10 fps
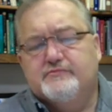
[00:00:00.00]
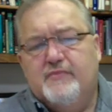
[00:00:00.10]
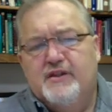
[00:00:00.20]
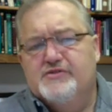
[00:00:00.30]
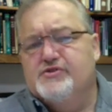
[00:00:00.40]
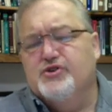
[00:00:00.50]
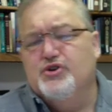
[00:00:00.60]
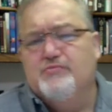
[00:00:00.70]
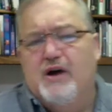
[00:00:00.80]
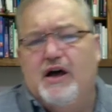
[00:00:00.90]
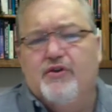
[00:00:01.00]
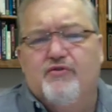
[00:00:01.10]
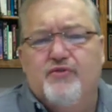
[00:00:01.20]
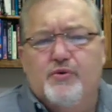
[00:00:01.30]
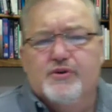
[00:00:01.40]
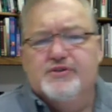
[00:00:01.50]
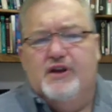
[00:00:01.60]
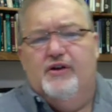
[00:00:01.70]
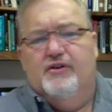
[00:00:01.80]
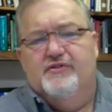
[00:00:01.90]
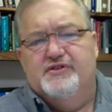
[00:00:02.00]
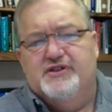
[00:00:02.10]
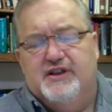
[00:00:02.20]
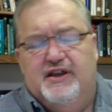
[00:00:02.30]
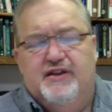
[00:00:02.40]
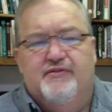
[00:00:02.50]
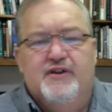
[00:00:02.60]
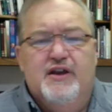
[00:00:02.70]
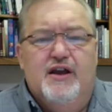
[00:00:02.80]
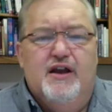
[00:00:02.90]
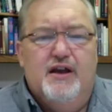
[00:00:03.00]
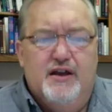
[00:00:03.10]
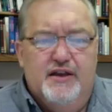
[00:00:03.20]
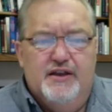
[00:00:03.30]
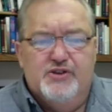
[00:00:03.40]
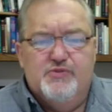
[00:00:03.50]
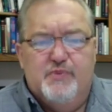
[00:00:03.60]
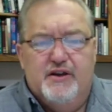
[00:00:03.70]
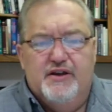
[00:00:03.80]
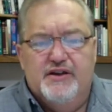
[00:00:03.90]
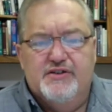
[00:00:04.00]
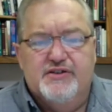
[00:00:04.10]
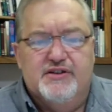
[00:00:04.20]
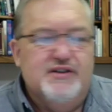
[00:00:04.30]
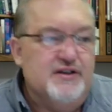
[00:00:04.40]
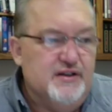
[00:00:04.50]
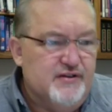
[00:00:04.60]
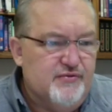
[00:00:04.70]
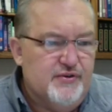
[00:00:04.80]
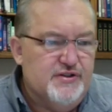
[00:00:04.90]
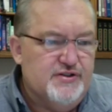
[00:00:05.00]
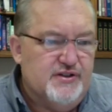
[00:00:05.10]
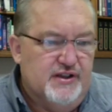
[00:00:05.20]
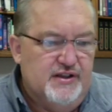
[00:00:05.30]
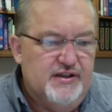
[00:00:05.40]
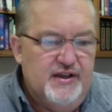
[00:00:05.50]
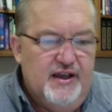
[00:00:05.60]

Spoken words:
this is a good model for us. All of us, again, have experienced the deliverance, the